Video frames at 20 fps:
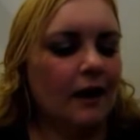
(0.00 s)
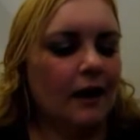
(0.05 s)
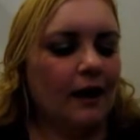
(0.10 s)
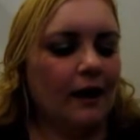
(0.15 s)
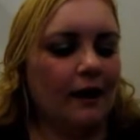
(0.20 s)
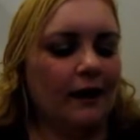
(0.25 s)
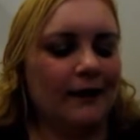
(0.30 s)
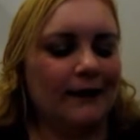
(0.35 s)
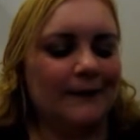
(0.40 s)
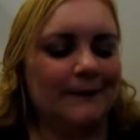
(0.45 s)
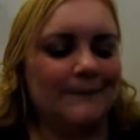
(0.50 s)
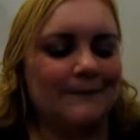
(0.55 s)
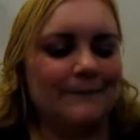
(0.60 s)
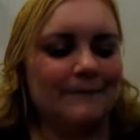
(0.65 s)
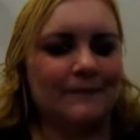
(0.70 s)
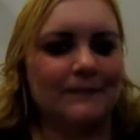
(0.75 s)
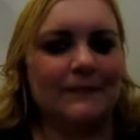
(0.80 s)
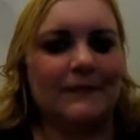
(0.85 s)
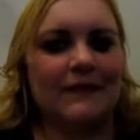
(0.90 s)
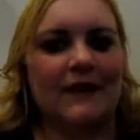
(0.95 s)

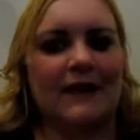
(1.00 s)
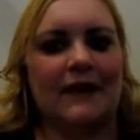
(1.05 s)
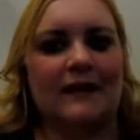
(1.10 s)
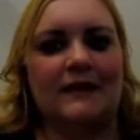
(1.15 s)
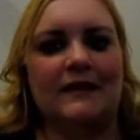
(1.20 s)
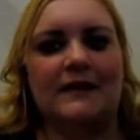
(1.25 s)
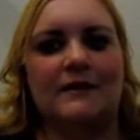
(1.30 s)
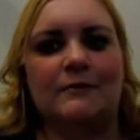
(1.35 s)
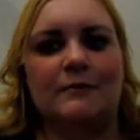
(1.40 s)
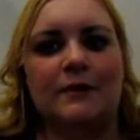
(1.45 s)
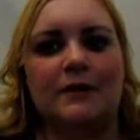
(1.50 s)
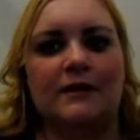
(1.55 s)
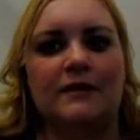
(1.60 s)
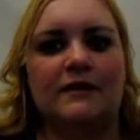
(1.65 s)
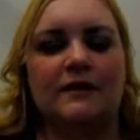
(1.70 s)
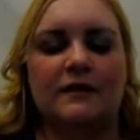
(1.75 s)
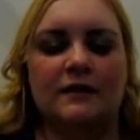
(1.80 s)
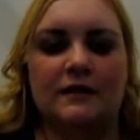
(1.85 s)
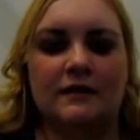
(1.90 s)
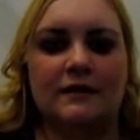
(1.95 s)
And he would
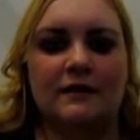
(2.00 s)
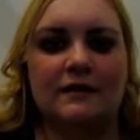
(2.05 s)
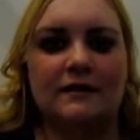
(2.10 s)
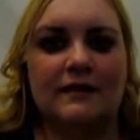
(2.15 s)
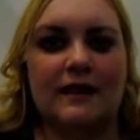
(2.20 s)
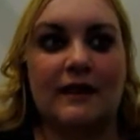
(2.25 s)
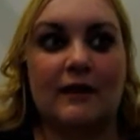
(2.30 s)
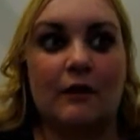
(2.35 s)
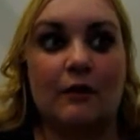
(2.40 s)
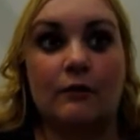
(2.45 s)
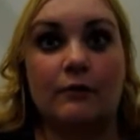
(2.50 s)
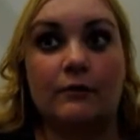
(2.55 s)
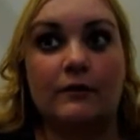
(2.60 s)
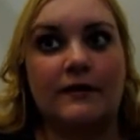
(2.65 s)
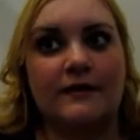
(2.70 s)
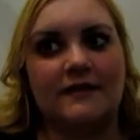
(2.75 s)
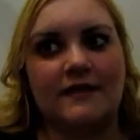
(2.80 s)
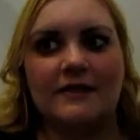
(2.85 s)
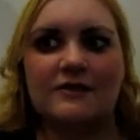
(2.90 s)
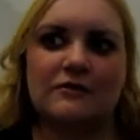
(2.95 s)
say, oh, it
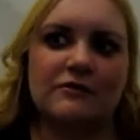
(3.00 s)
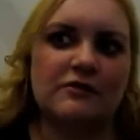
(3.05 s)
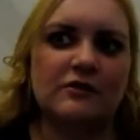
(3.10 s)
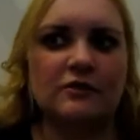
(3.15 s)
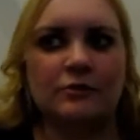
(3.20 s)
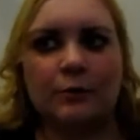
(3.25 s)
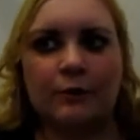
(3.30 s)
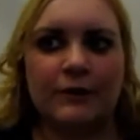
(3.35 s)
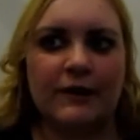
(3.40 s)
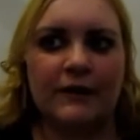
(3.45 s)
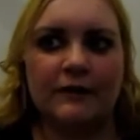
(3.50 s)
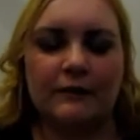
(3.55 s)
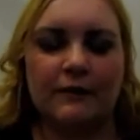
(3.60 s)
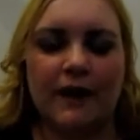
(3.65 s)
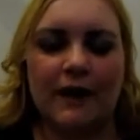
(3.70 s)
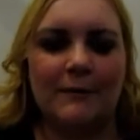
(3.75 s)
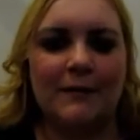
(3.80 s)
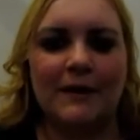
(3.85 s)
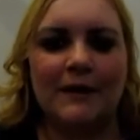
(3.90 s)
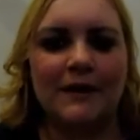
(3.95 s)
says there's a tornado
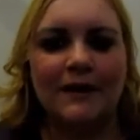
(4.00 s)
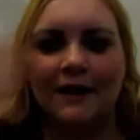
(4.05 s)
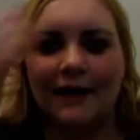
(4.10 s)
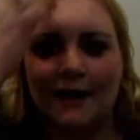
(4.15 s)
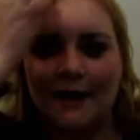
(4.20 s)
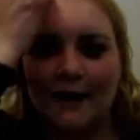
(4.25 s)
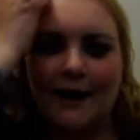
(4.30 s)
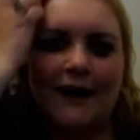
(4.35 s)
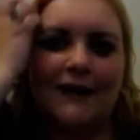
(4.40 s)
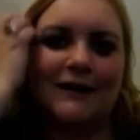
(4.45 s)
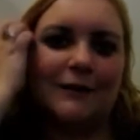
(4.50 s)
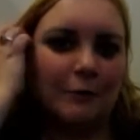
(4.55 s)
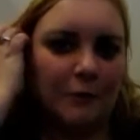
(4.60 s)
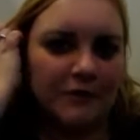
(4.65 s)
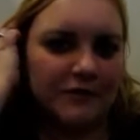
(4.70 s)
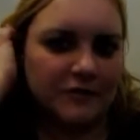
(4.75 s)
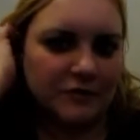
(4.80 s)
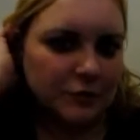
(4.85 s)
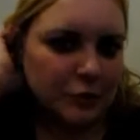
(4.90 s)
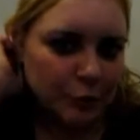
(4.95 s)
coming, and it
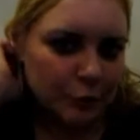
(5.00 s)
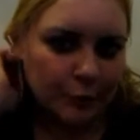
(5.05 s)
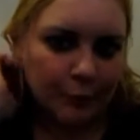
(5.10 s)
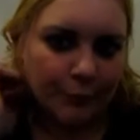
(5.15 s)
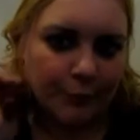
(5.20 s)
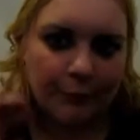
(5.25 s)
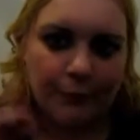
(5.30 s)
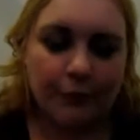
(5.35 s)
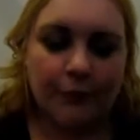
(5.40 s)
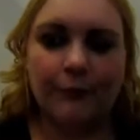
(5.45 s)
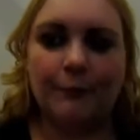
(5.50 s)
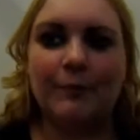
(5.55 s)
wasn't true.